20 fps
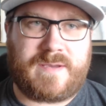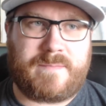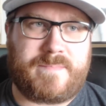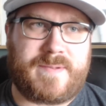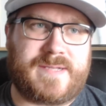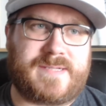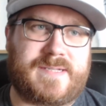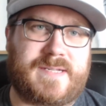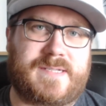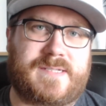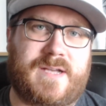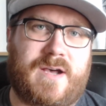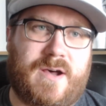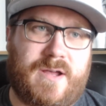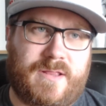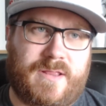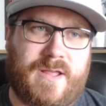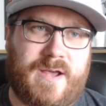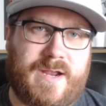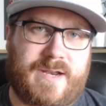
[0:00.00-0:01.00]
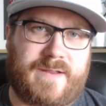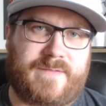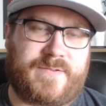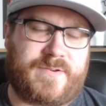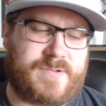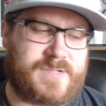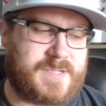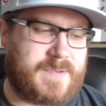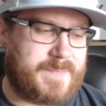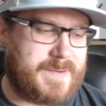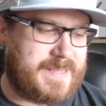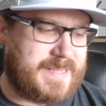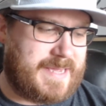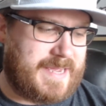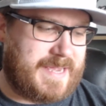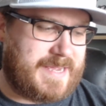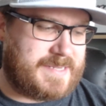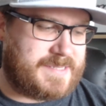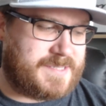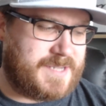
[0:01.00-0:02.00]
a business online, if you're somebody
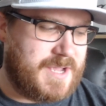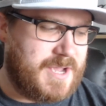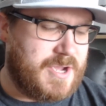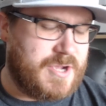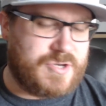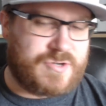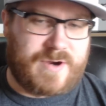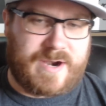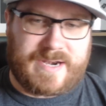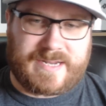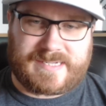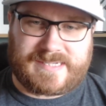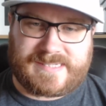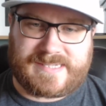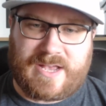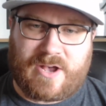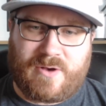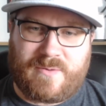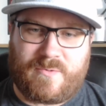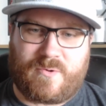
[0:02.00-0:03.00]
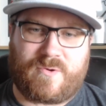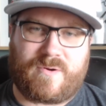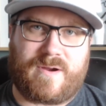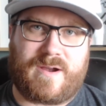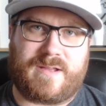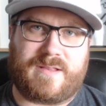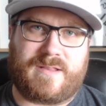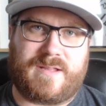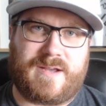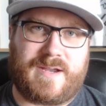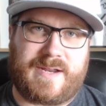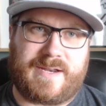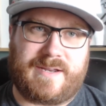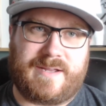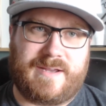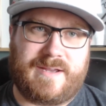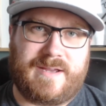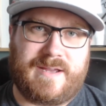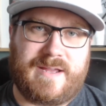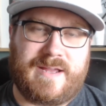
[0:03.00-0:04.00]
that is trying to sell more online,
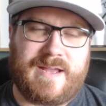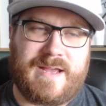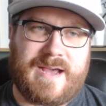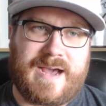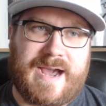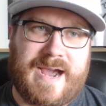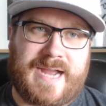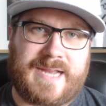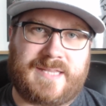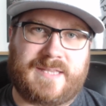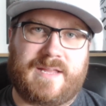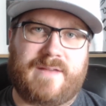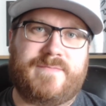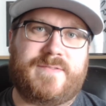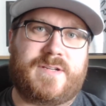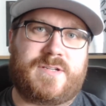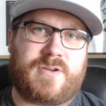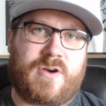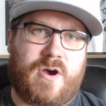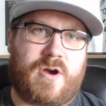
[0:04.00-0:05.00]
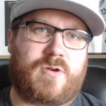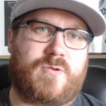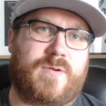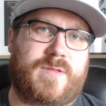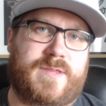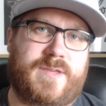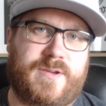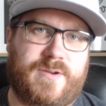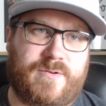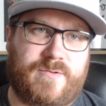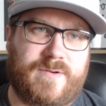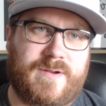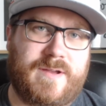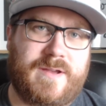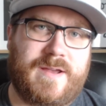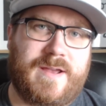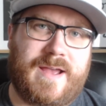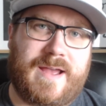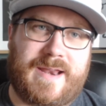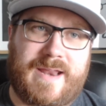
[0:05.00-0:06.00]
I'd love to talk with you
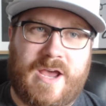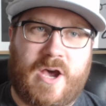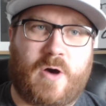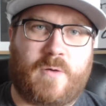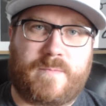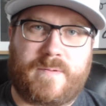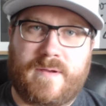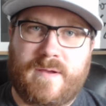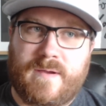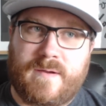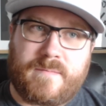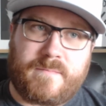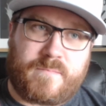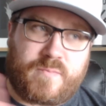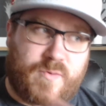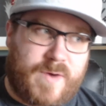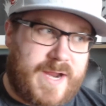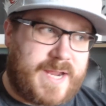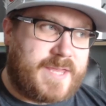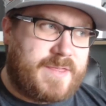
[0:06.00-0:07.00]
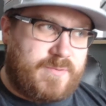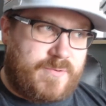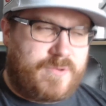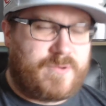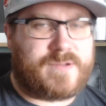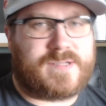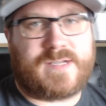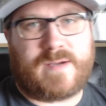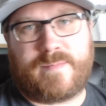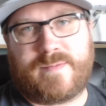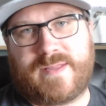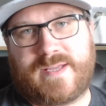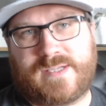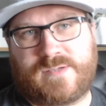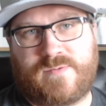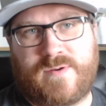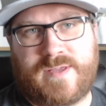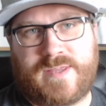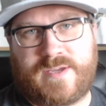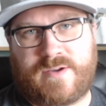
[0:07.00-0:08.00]
and help break through some of this
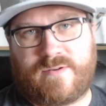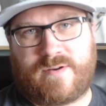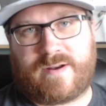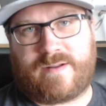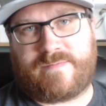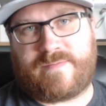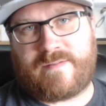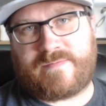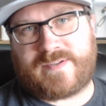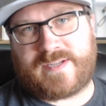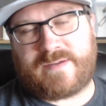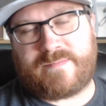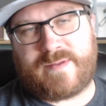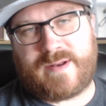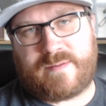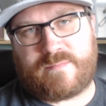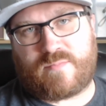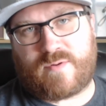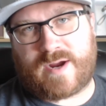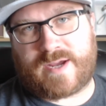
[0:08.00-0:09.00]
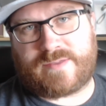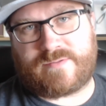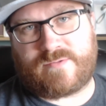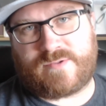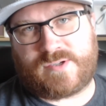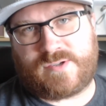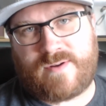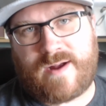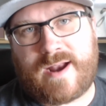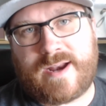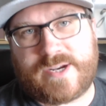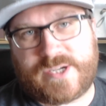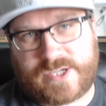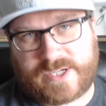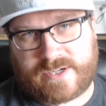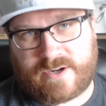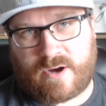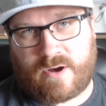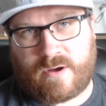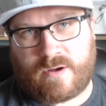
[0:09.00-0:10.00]
with you on a 15-minute breakthrough strategy
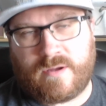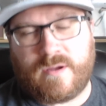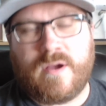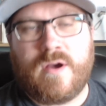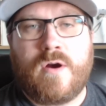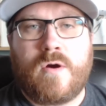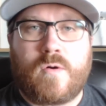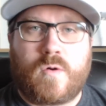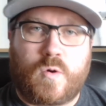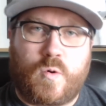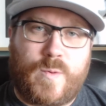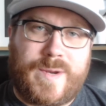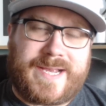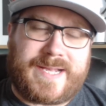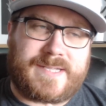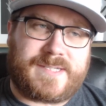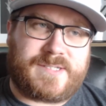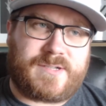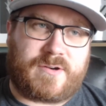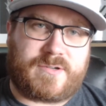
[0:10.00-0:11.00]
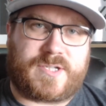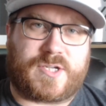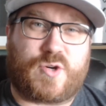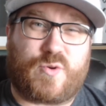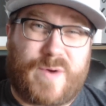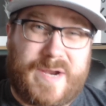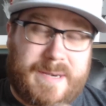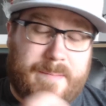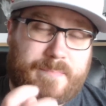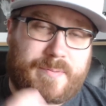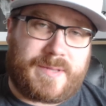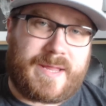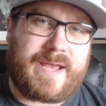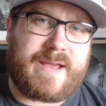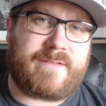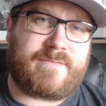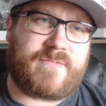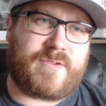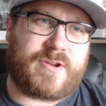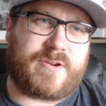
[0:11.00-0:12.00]
call where we can start to create a
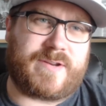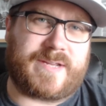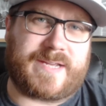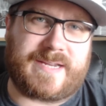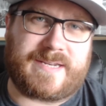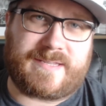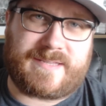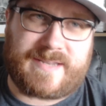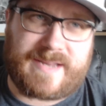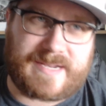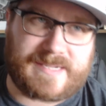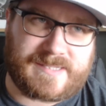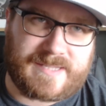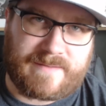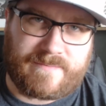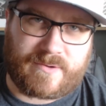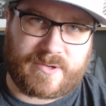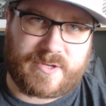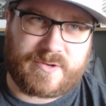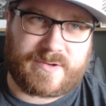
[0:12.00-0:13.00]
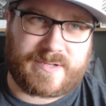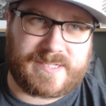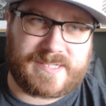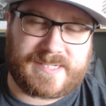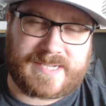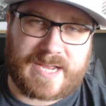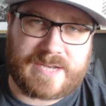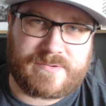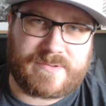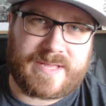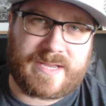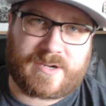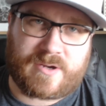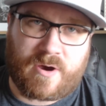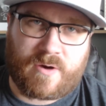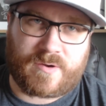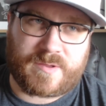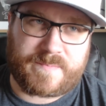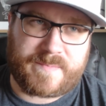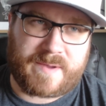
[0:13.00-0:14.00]
plan for you to get to the next level. You can schedule that
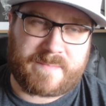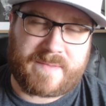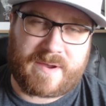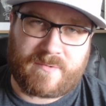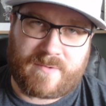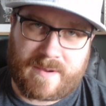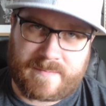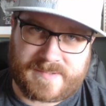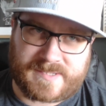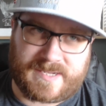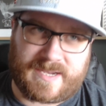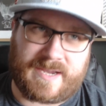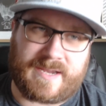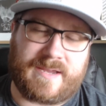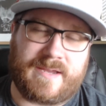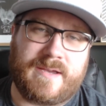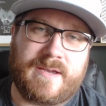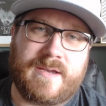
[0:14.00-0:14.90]
call with me on my website,